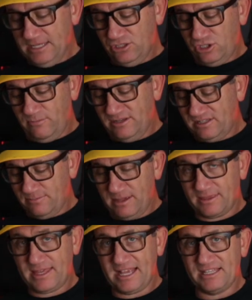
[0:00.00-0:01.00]
Should be some
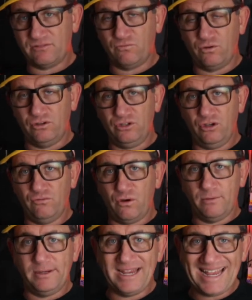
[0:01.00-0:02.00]
big things. New
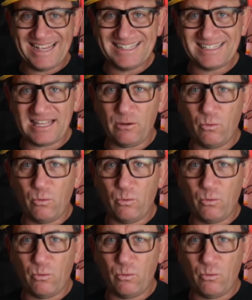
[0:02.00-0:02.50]
rumor is